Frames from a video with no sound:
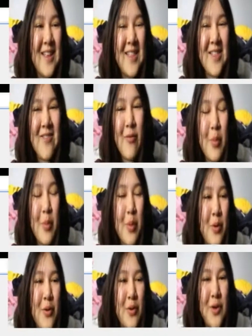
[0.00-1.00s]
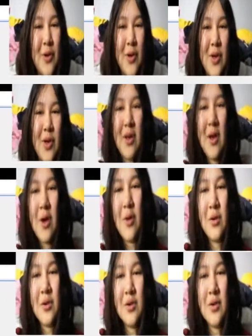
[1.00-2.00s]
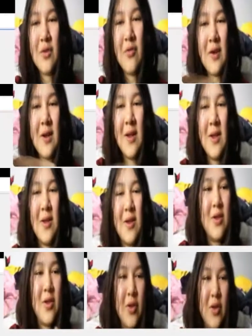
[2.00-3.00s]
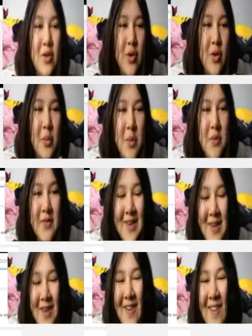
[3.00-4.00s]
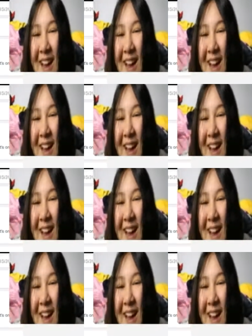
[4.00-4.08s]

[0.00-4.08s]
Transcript: Ethan Football. You, one, two, three. You're in the video.